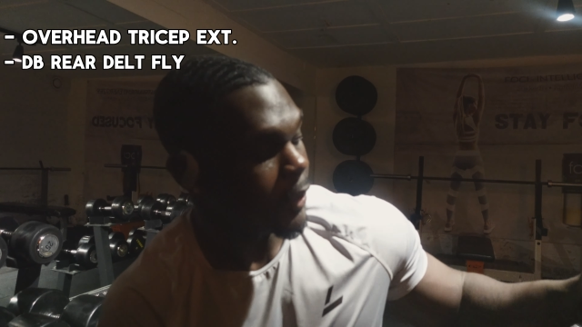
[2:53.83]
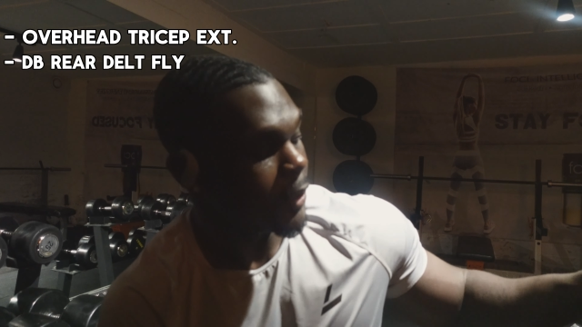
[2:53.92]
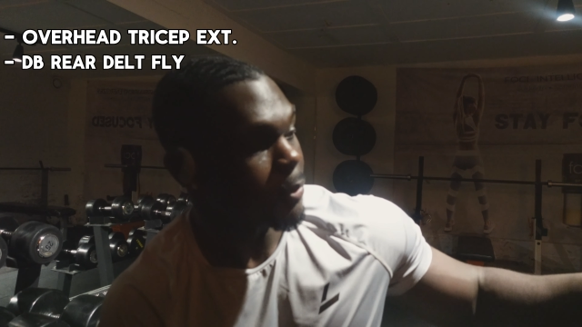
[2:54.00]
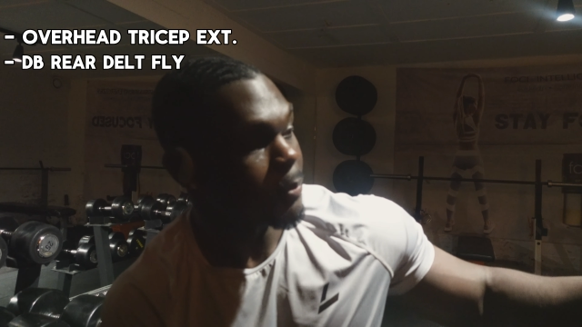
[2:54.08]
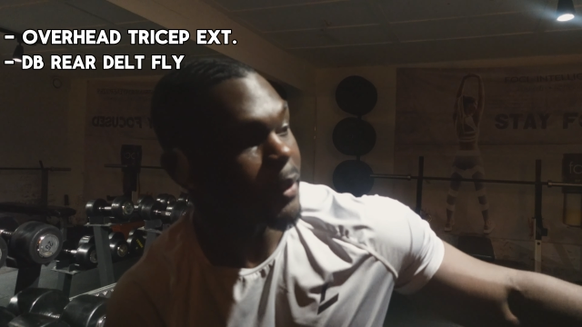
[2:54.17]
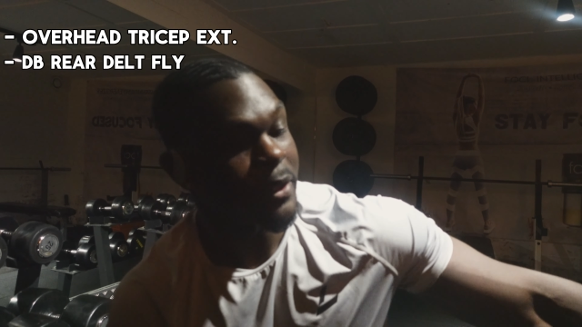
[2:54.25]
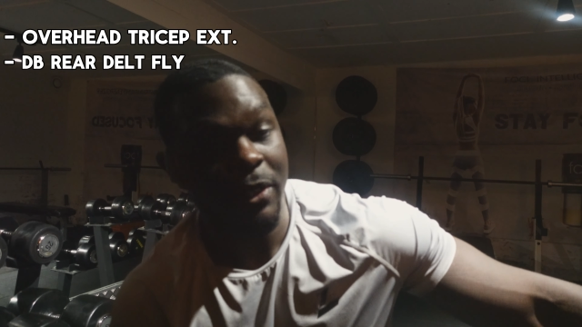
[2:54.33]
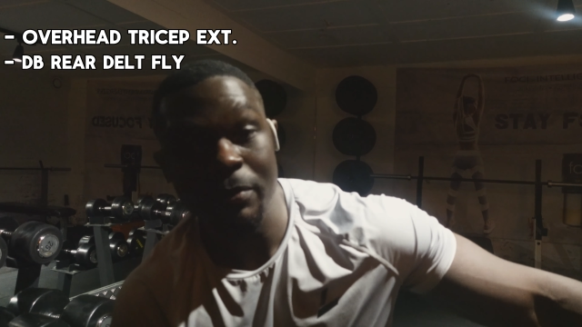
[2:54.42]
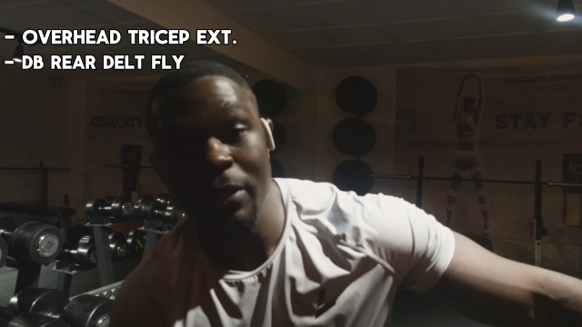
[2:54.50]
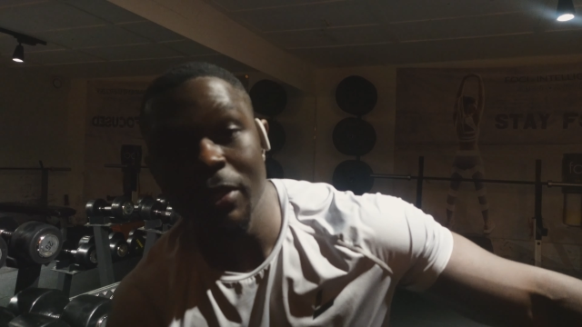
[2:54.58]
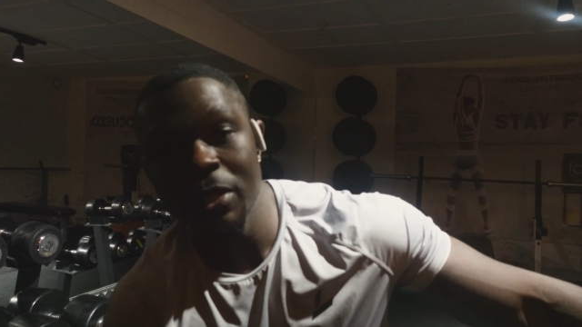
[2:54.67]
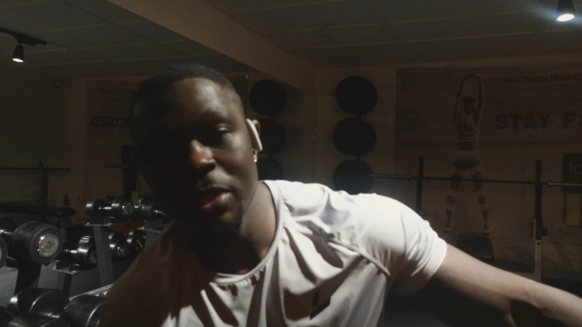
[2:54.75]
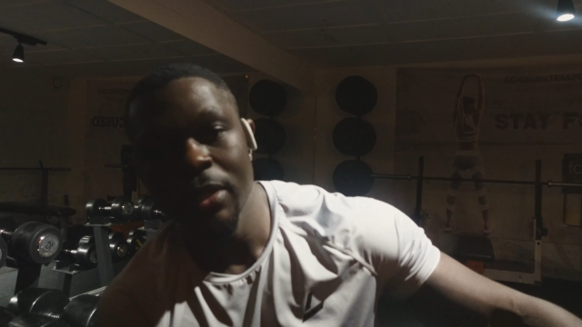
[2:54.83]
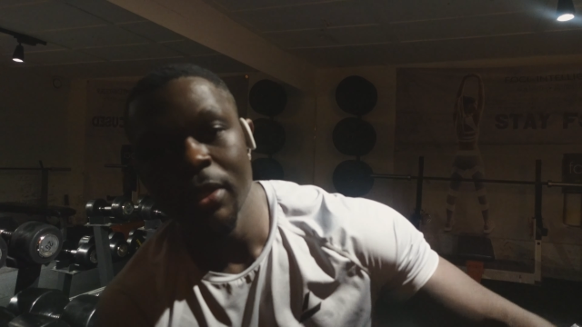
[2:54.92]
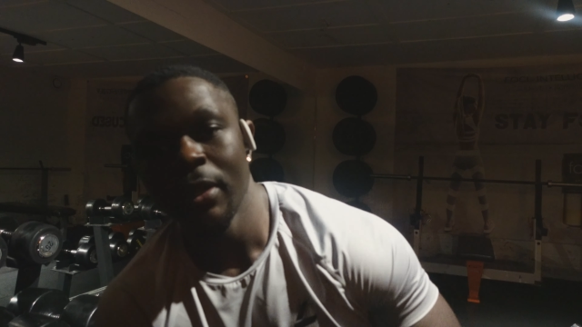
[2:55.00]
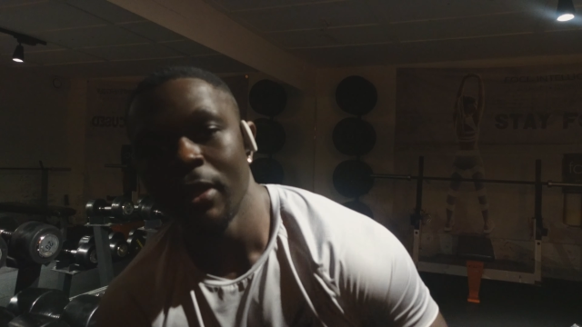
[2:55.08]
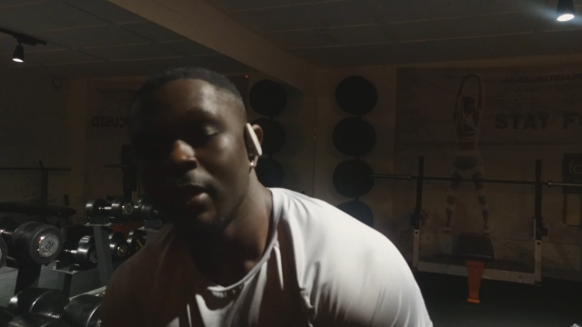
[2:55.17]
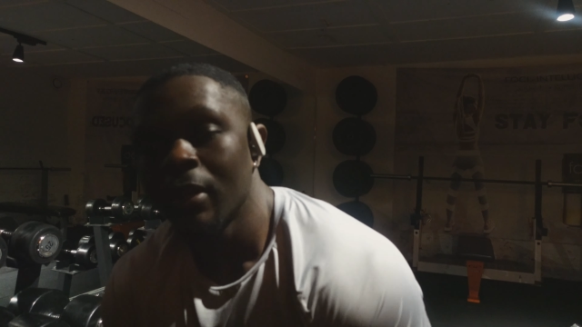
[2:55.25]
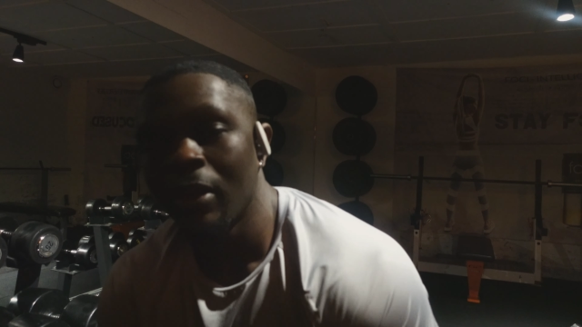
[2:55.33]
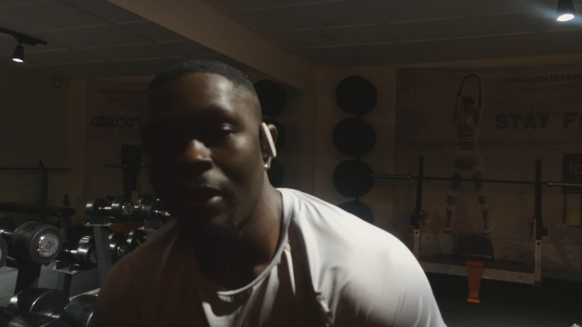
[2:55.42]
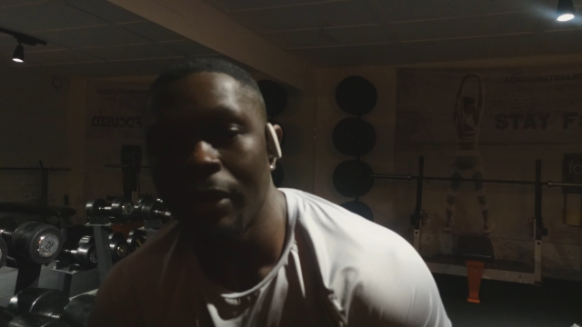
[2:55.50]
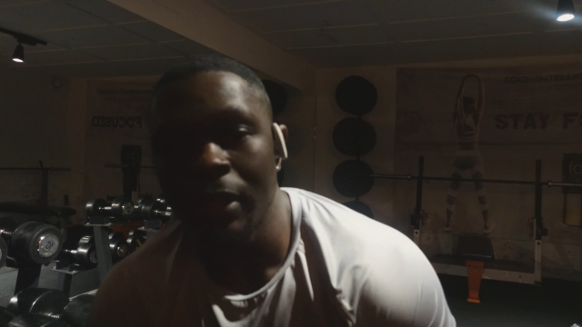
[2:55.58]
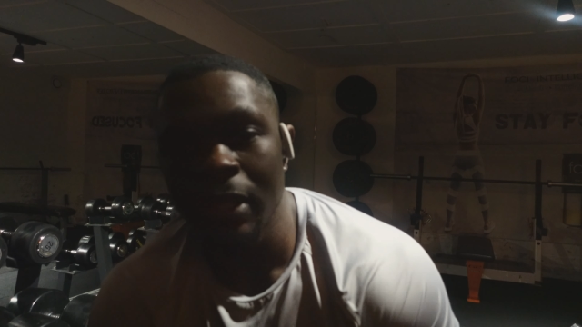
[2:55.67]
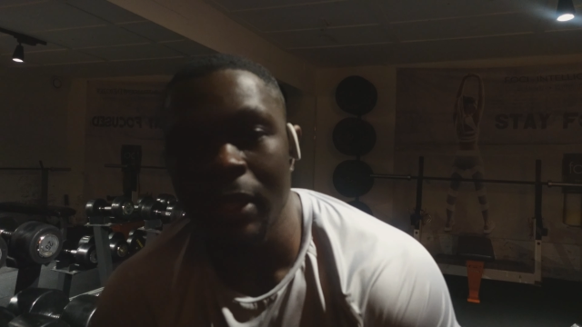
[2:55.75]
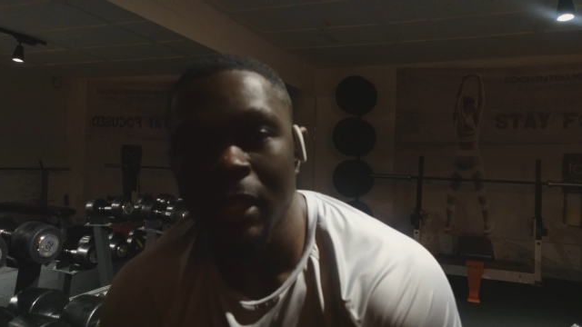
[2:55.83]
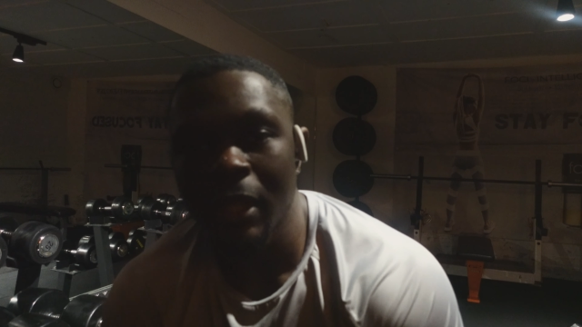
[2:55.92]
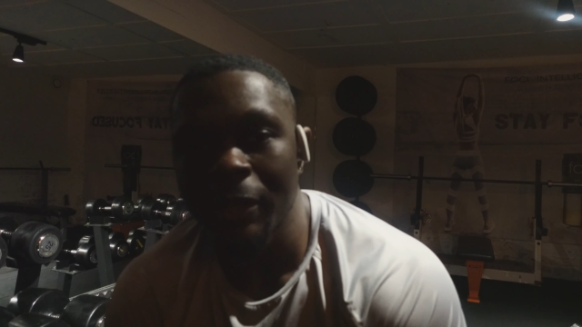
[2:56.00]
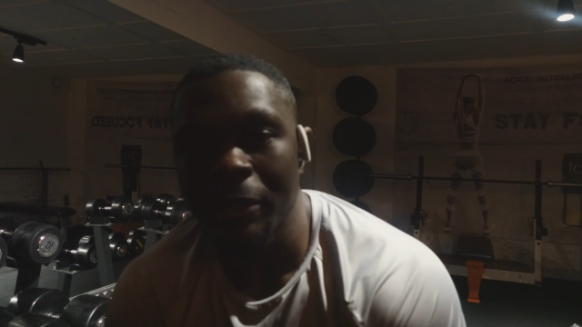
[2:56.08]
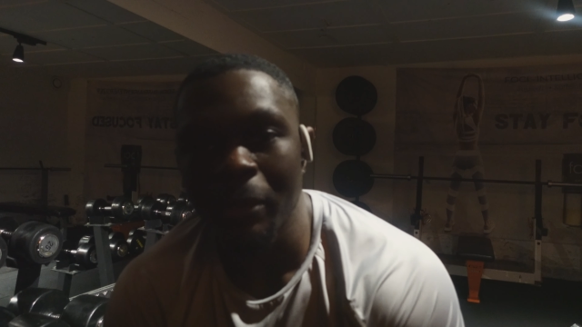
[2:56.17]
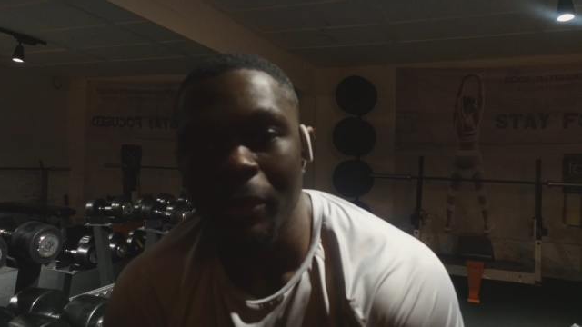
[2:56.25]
laid up against the bench on an incline on